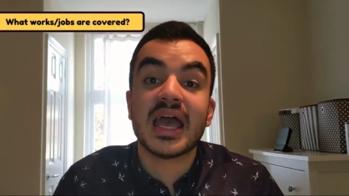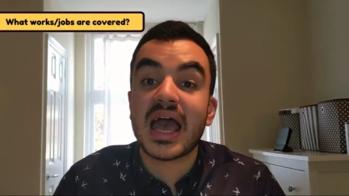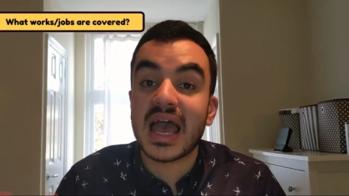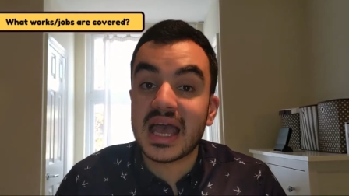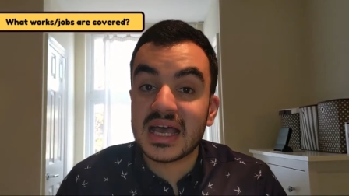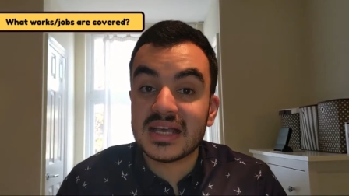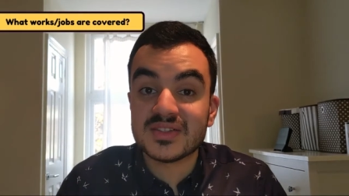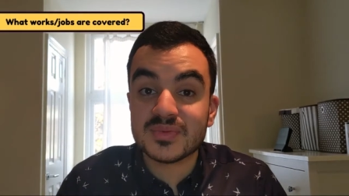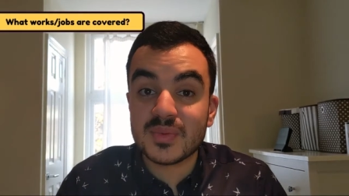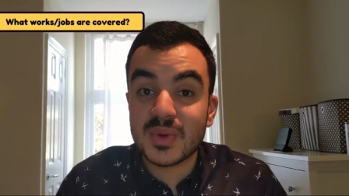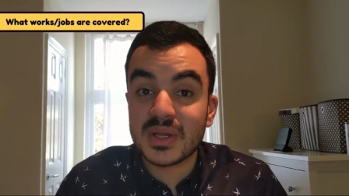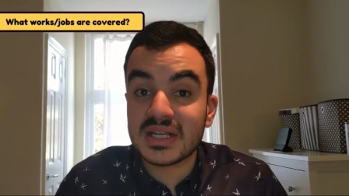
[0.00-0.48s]

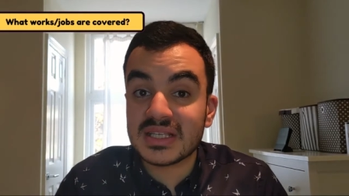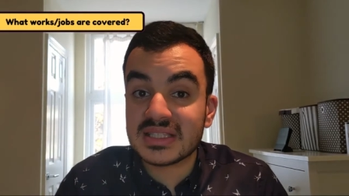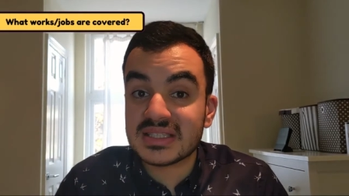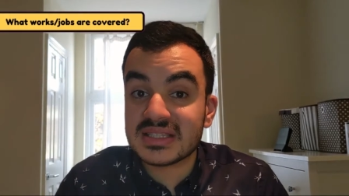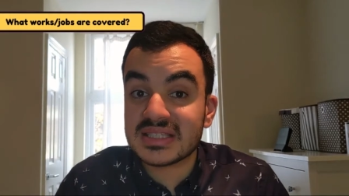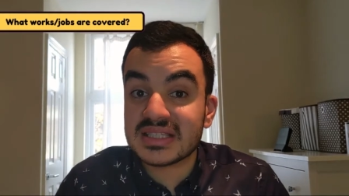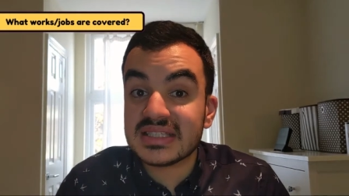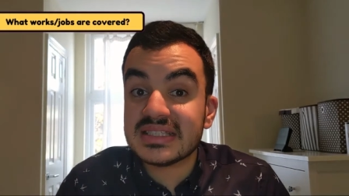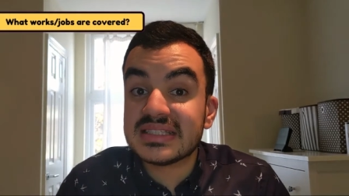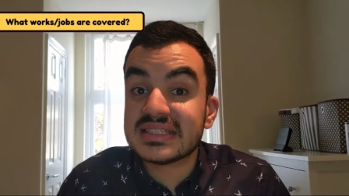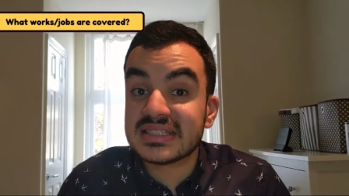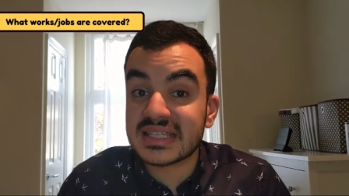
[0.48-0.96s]
as well as
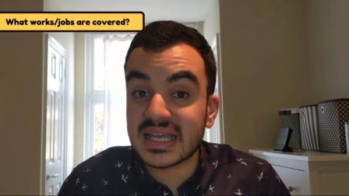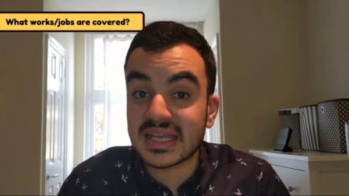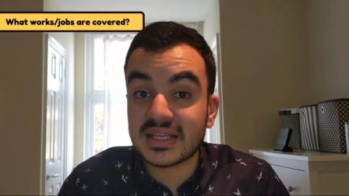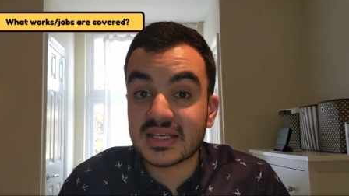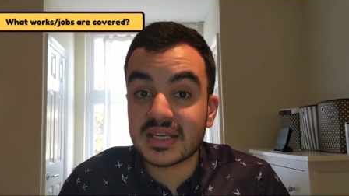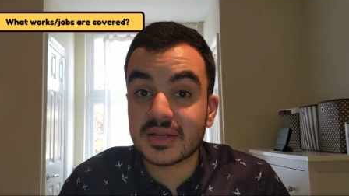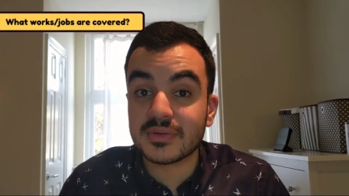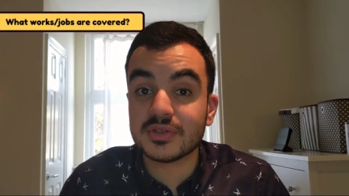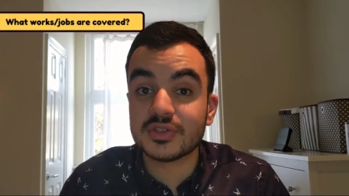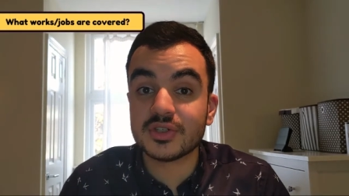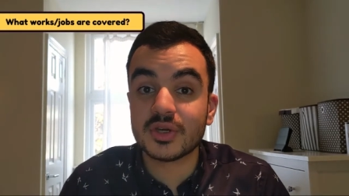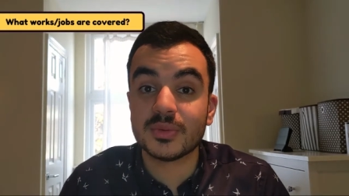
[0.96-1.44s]
the
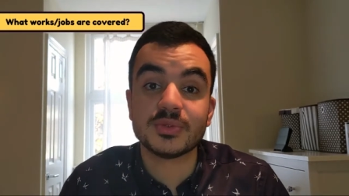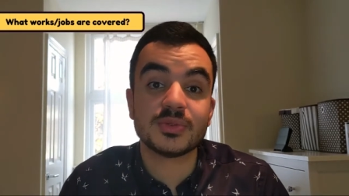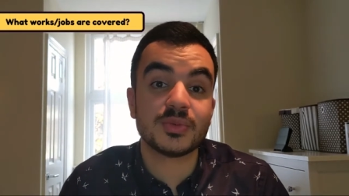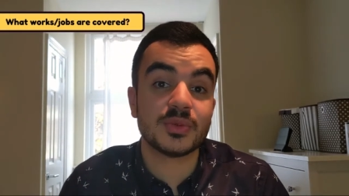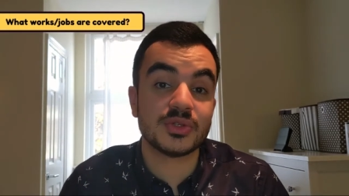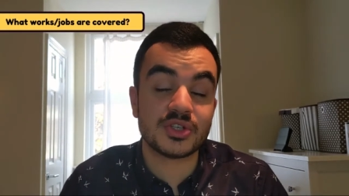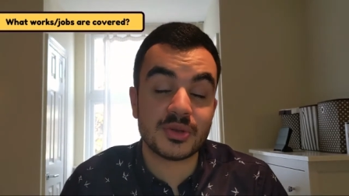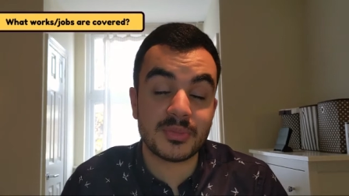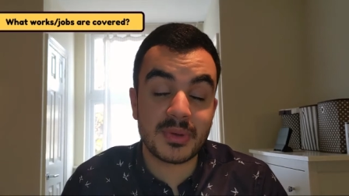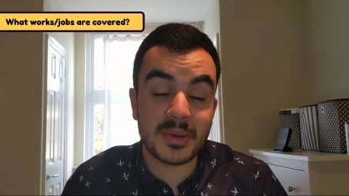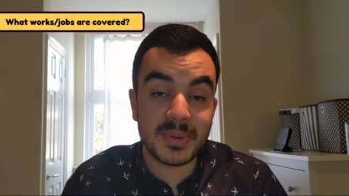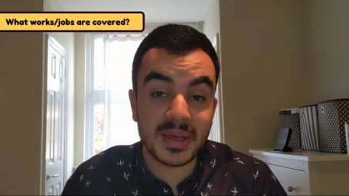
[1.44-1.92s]
secondary jobs
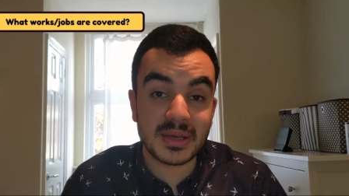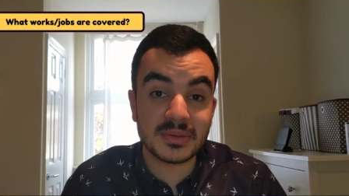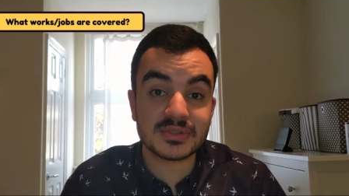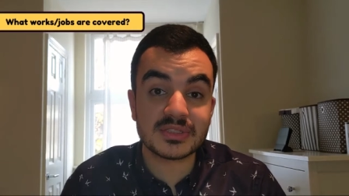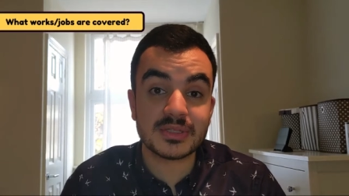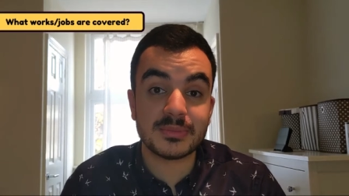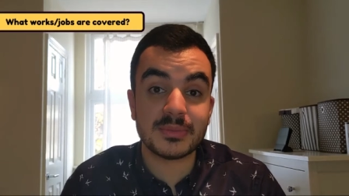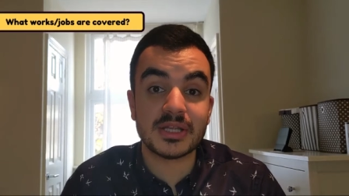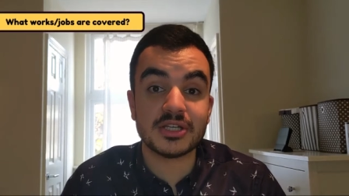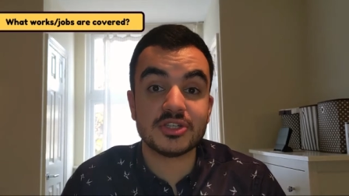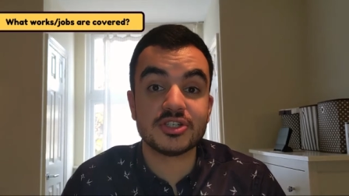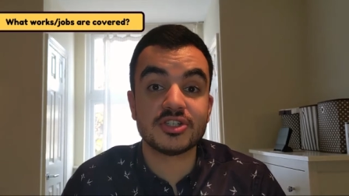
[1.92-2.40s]
which I'm about
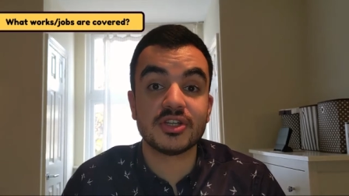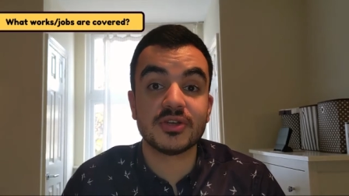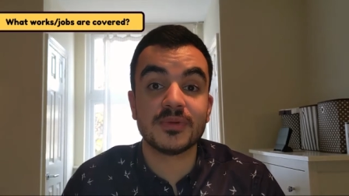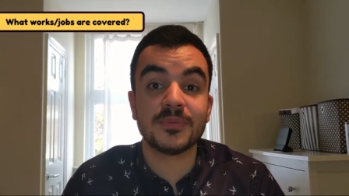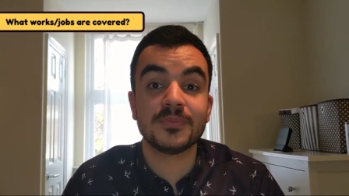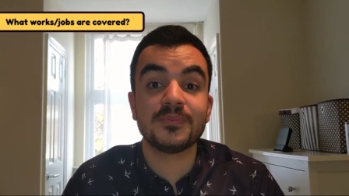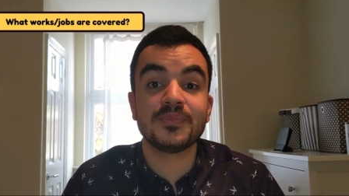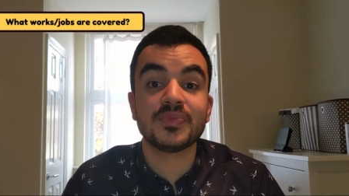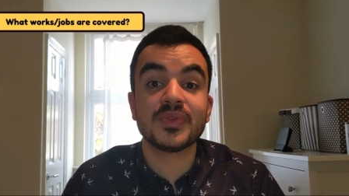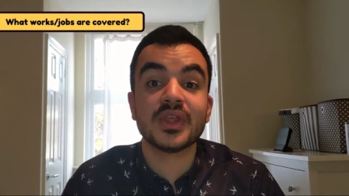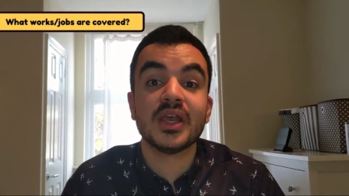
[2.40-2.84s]
to mention,